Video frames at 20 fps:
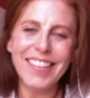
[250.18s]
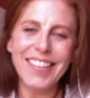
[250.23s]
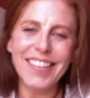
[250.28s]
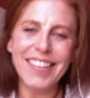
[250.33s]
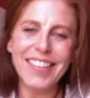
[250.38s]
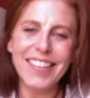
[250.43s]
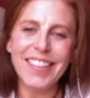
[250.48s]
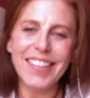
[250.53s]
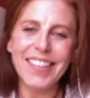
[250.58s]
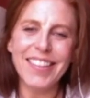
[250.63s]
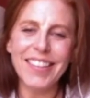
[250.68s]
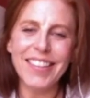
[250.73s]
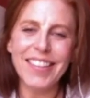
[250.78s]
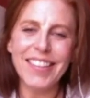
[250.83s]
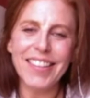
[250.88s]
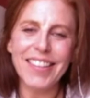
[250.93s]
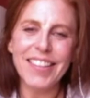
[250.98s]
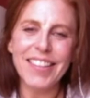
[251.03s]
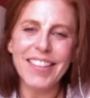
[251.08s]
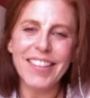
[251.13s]

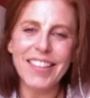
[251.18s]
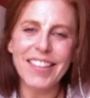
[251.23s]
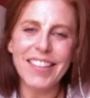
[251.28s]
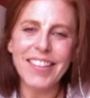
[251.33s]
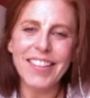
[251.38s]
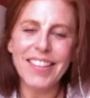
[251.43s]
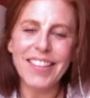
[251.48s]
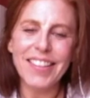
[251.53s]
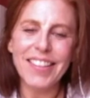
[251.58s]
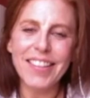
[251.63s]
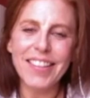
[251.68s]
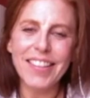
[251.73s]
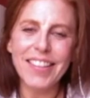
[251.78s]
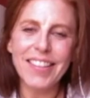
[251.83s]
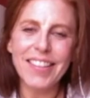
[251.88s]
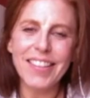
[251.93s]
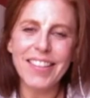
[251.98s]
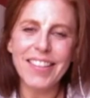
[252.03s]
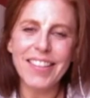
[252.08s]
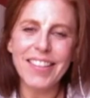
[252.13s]

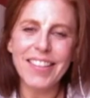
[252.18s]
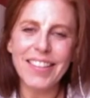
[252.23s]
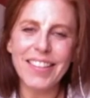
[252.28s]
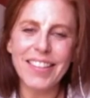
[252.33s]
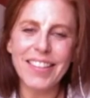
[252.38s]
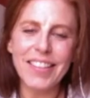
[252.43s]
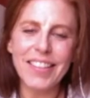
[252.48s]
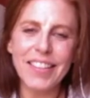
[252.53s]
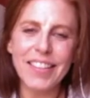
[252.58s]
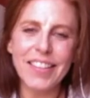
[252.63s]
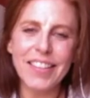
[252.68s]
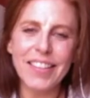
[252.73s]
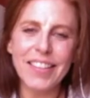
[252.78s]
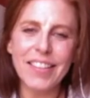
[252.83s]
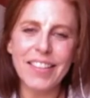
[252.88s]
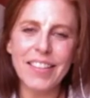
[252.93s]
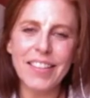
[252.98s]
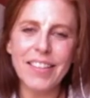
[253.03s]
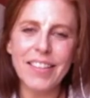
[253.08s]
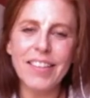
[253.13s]

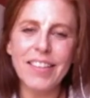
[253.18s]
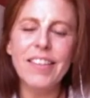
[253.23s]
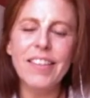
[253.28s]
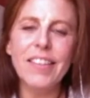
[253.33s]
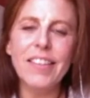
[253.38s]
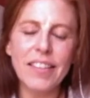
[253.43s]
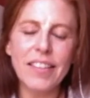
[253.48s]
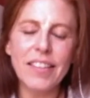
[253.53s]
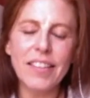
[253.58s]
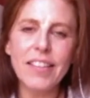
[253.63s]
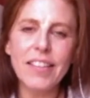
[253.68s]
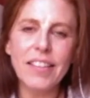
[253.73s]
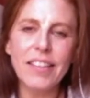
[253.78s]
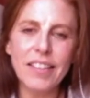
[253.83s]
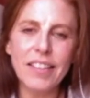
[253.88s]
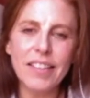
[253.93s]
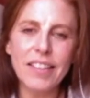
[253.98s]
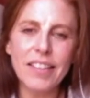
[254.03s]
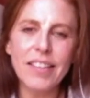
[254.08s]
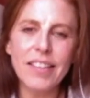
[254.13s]

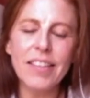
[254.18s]
(silent)